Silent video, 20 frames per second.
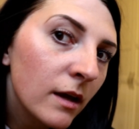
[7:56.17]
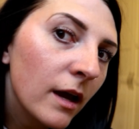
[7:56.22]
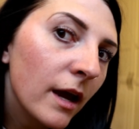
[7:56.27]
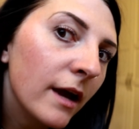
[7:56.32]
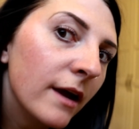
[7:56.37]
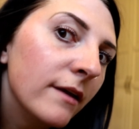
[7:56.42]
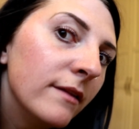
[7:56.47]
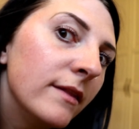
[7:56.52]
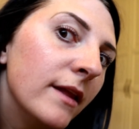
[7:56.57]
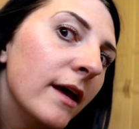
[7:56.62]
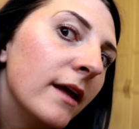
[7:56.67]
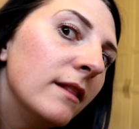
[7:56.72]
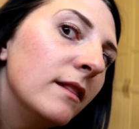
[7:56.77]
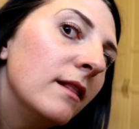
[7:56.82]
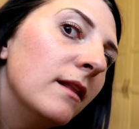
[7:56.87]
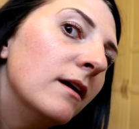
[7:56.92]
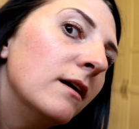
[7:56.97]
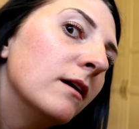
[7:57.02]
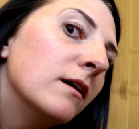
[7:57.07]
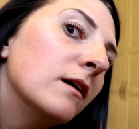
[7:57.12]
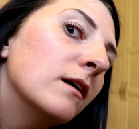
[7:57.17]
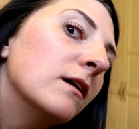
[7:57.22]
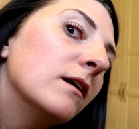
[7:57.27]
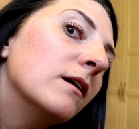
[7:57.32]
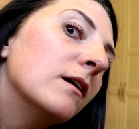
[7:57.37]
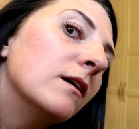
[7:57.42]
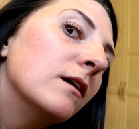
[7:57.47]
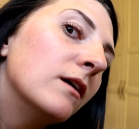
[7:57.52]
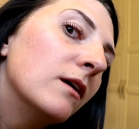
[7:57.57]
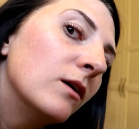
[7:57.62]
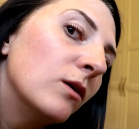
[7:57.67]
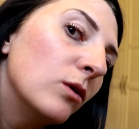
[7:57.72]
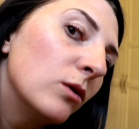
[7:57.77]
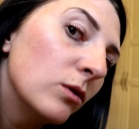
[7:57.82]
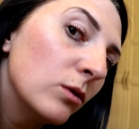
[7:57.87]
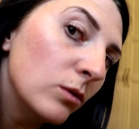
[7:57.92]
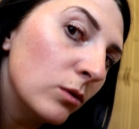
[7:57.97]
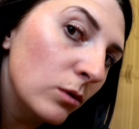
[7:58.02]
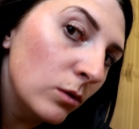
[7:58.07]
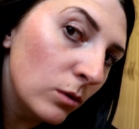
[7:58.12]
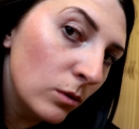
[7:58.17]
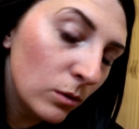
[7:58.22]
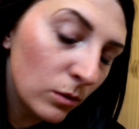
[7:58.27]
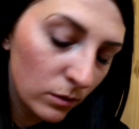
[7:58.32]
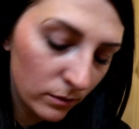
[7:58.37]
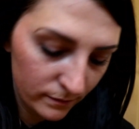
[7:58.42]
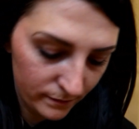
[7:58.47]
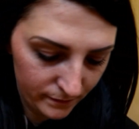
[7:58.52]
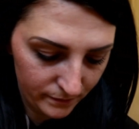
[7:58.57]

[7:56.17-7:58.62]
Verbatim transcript: And then look. Ooh.